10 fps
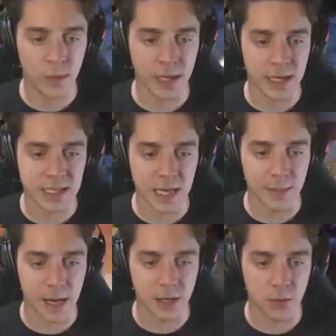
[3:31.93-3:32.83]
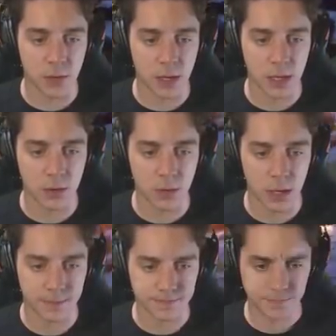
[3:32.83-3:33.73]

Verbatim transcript: We're gonna take him out. Don't worry, don't worry.